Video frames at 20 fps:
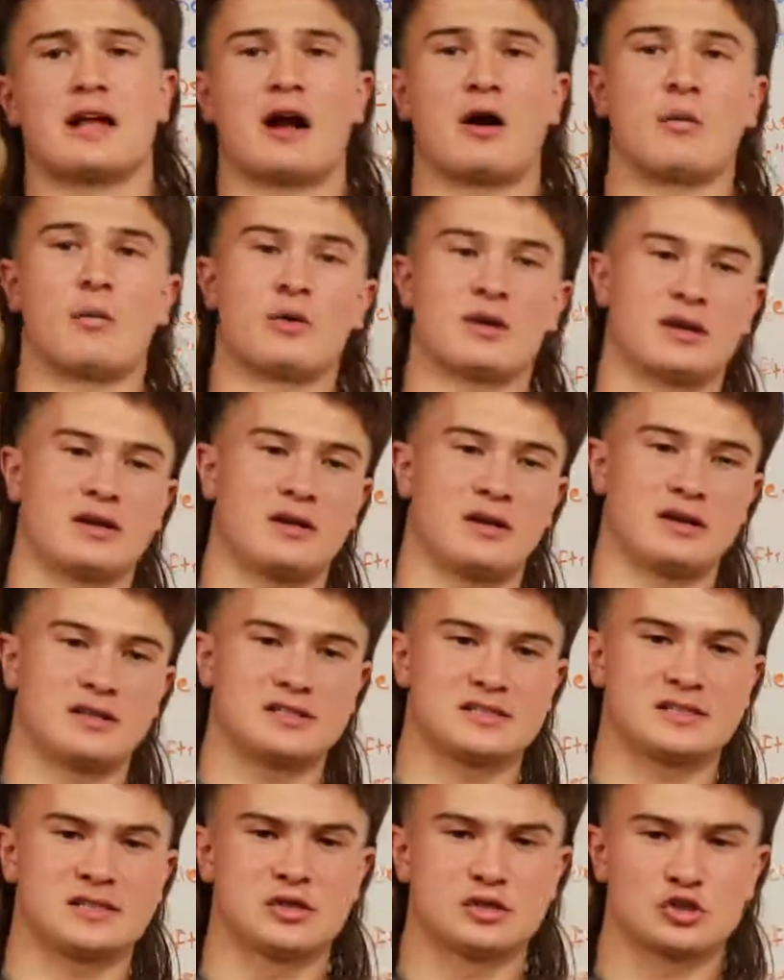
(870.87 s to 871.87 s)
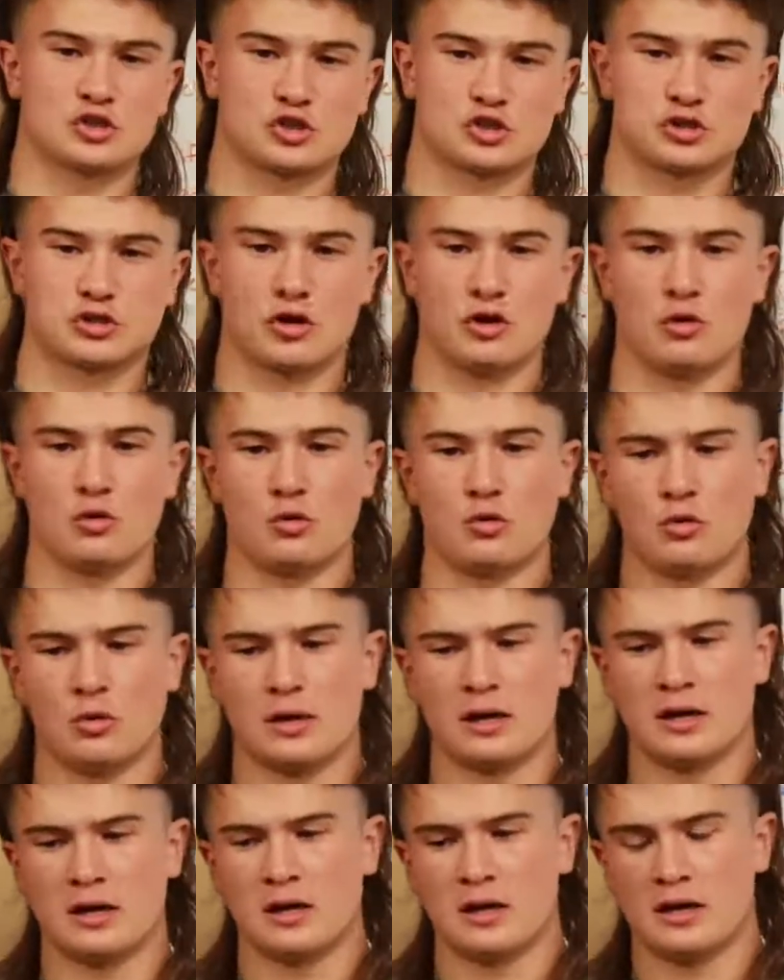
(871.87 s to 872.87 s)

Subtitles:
I want a nice, slow